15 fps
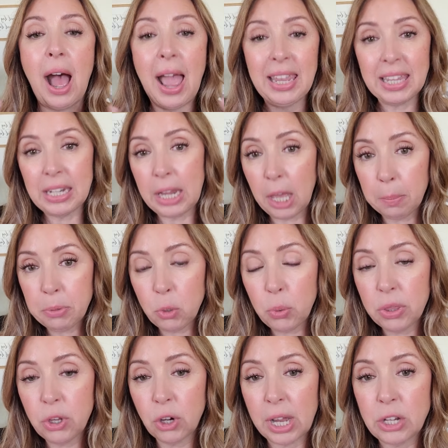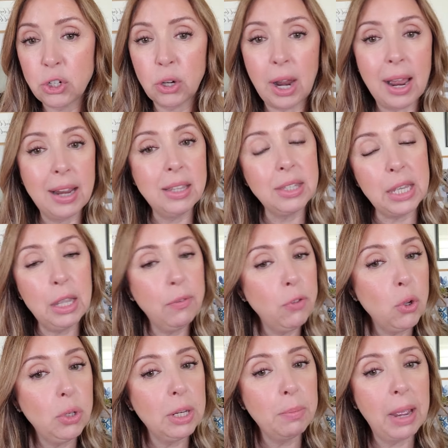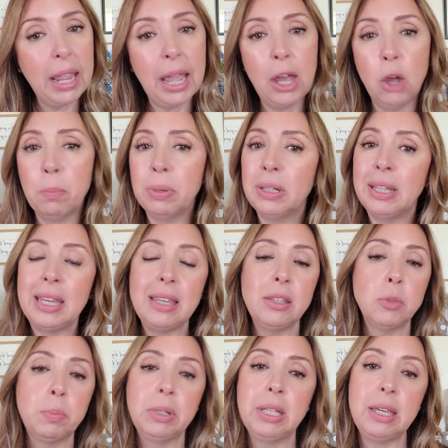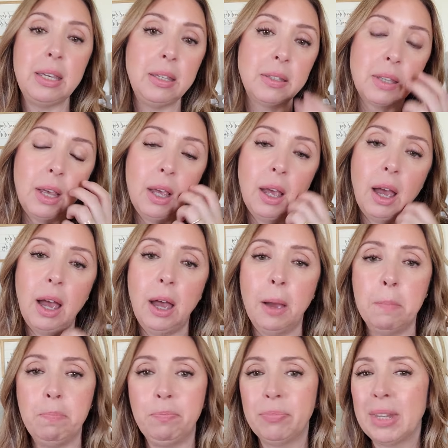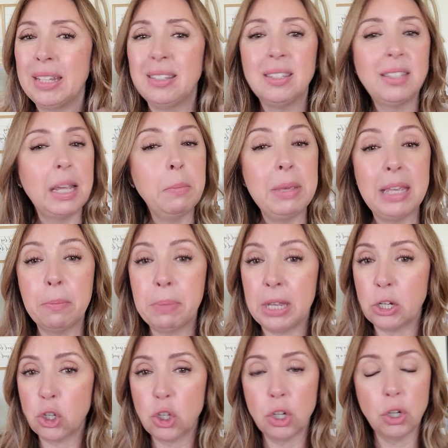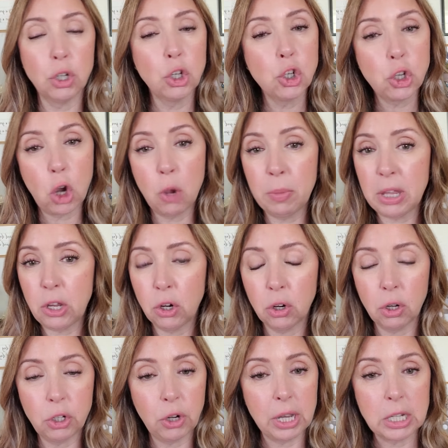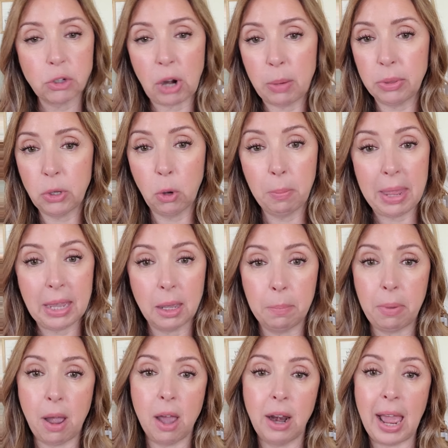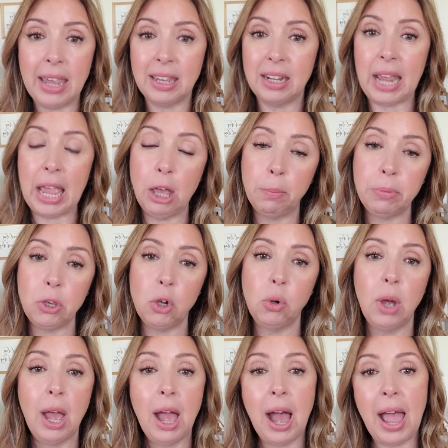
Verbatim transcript: I can help you with your under eyes. If you need my help, please, please um, send me a picture. Show me your, your under eye with no makeup on. I can help you.